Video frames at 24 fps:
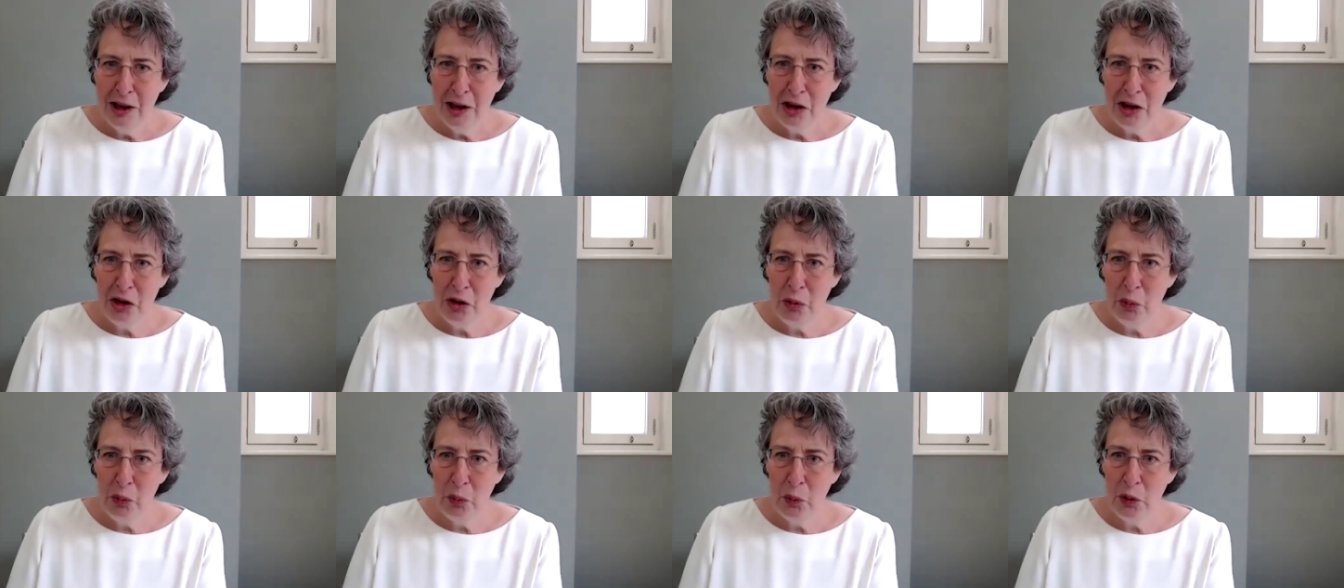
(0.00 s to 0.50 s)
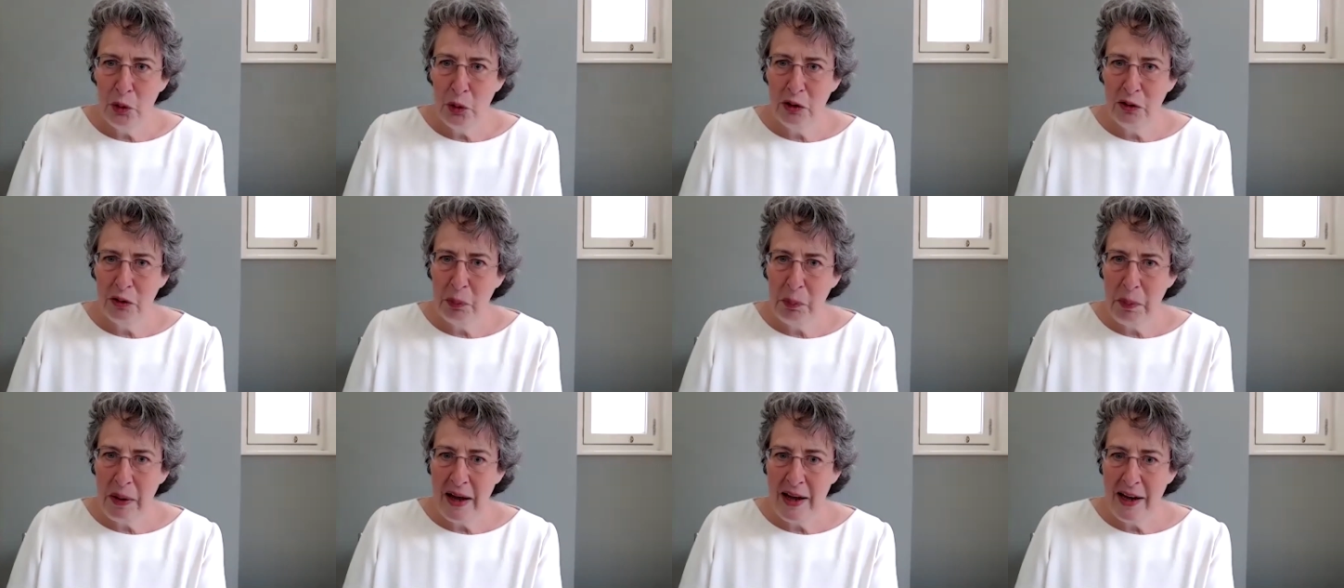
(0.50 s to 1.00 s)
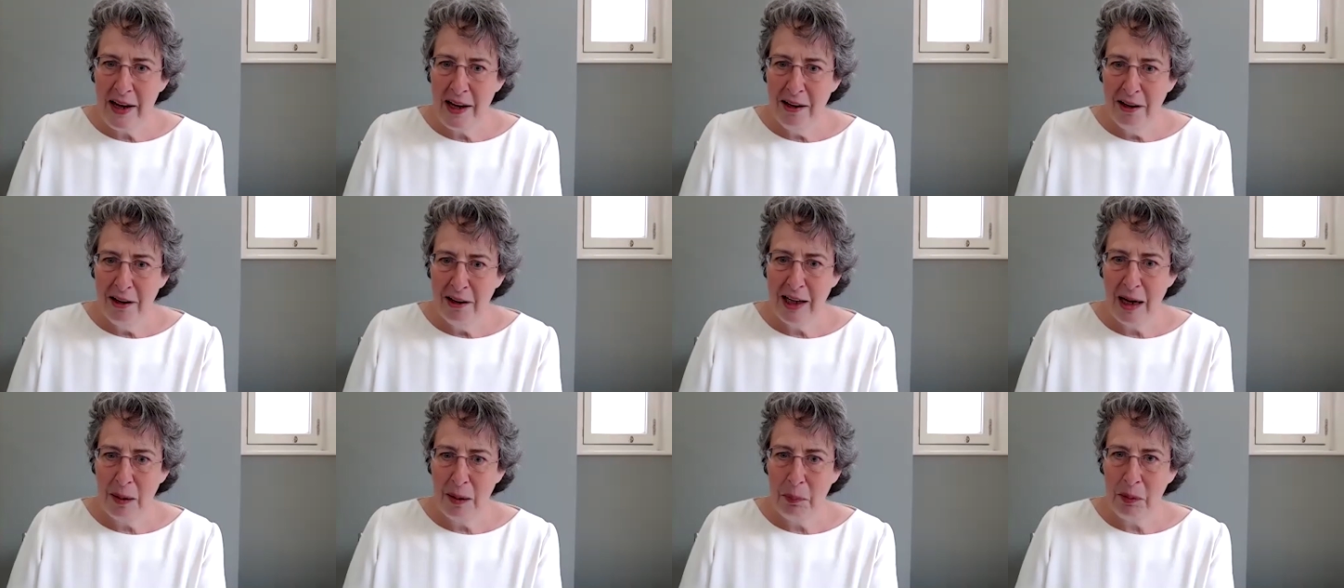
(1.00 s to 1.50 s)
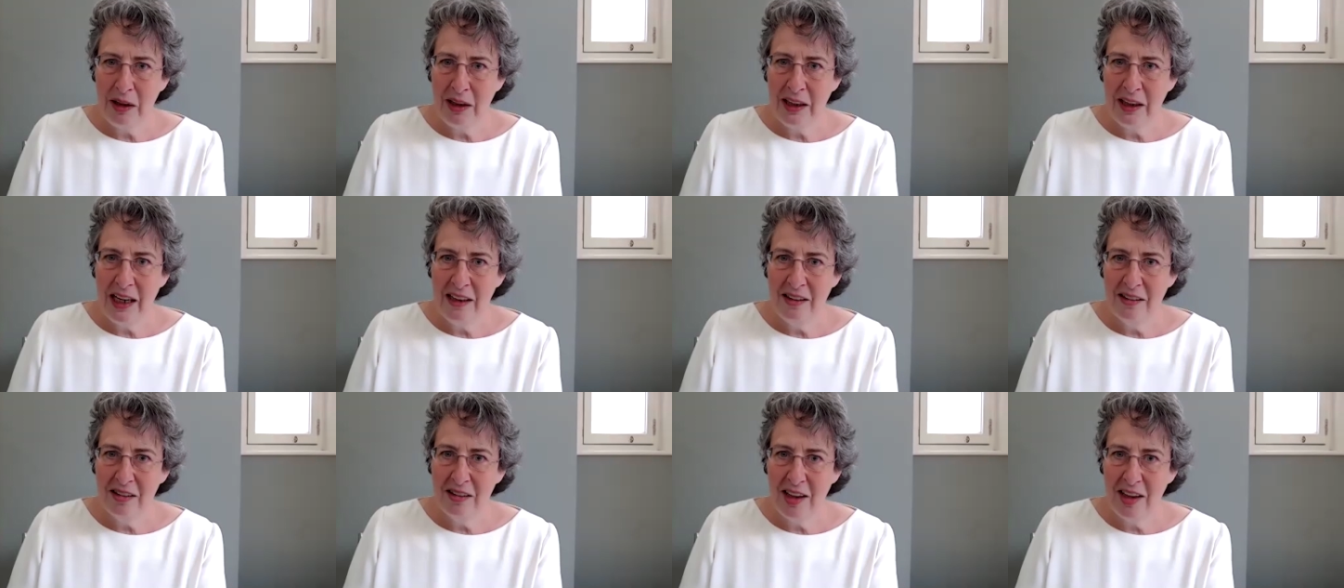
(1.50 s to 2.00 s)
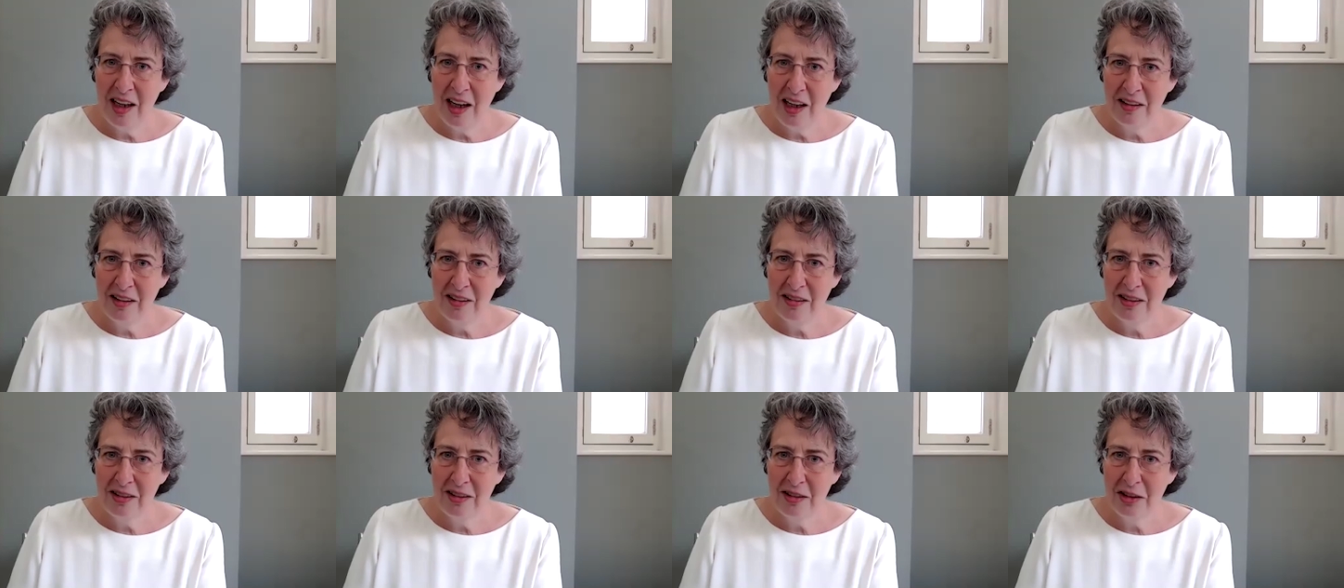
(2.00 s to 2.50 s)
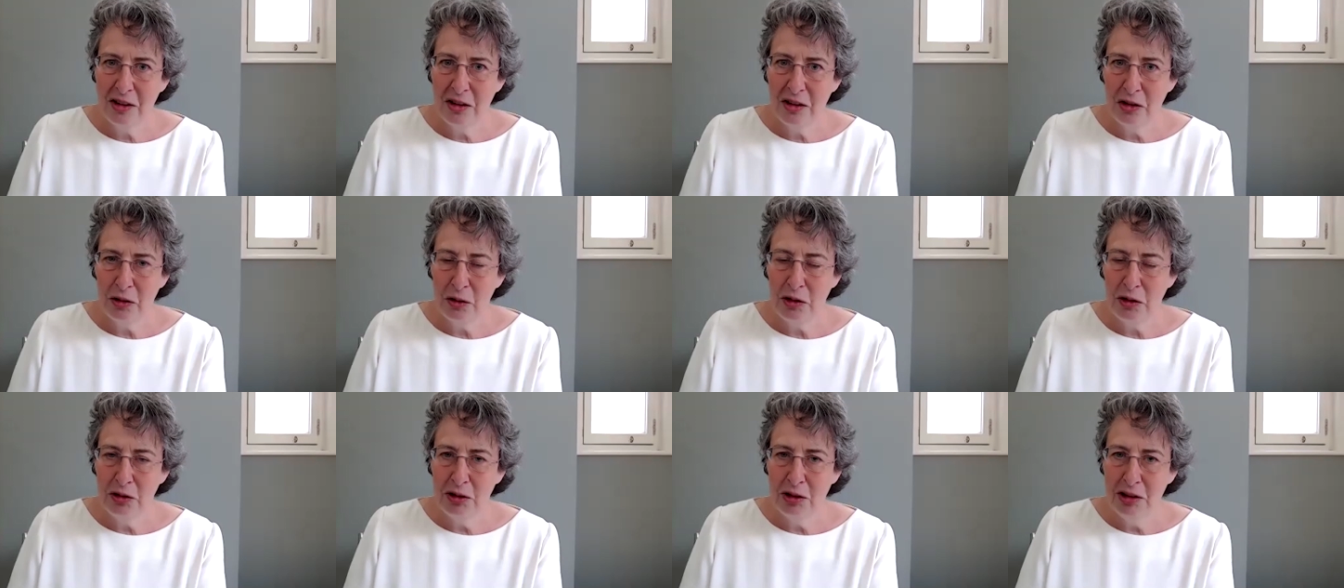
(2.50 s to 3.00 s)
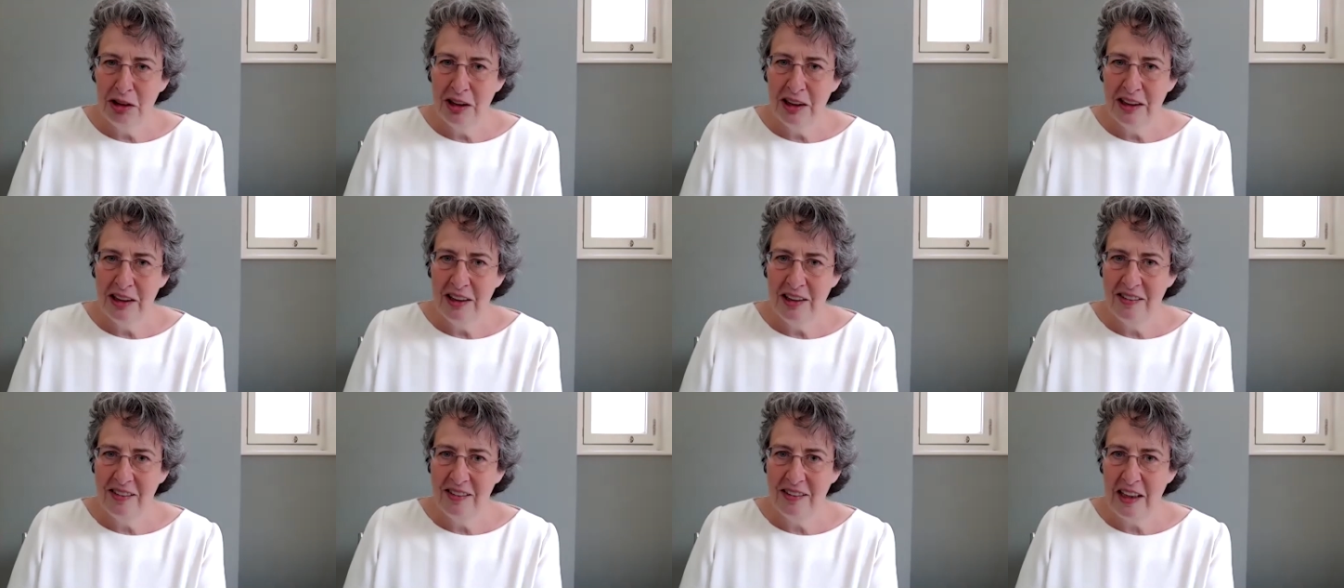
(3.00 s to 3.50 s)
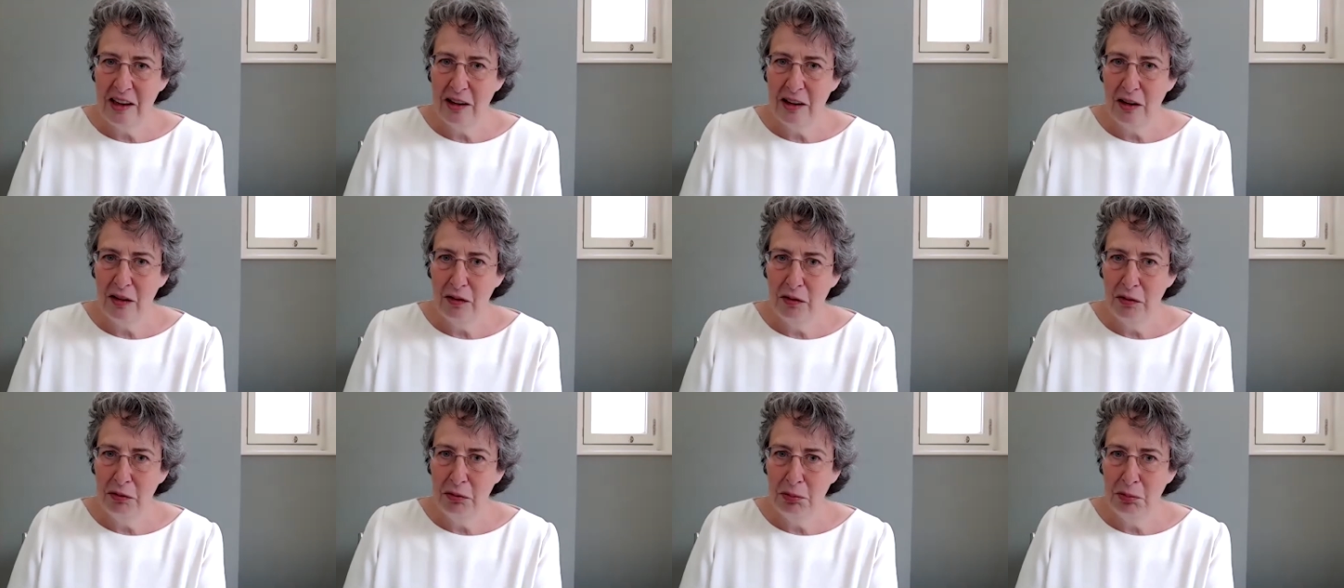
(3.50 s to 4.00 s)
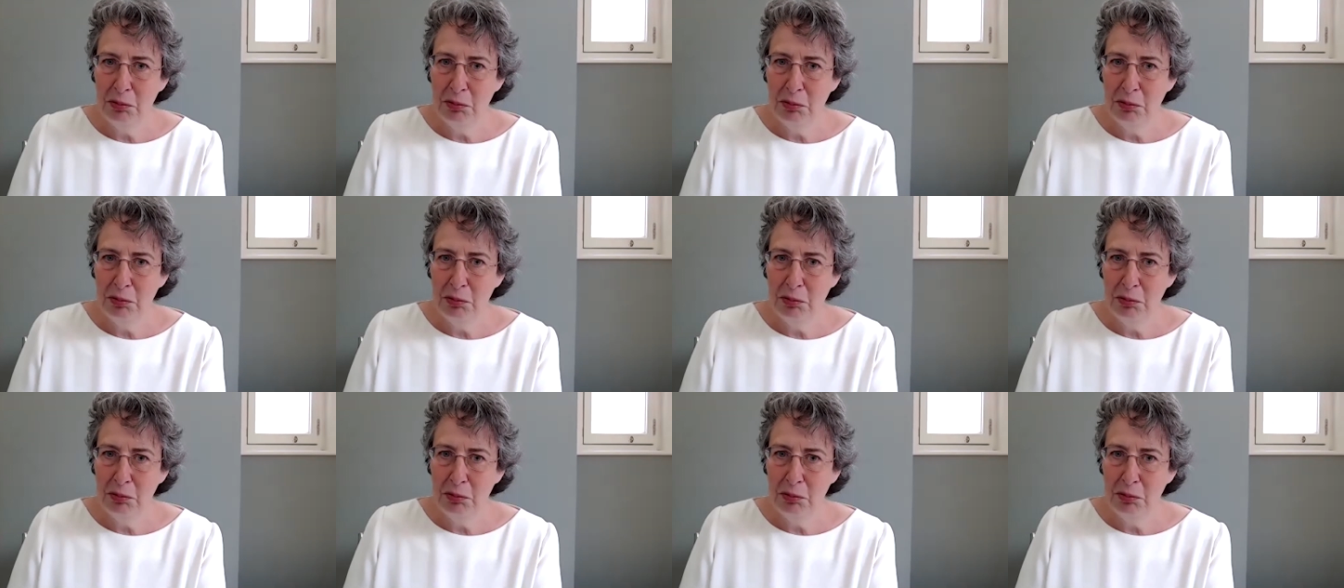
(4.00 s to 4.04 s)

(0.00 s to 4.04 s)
you wouldn't pay capital gains tax on a sale of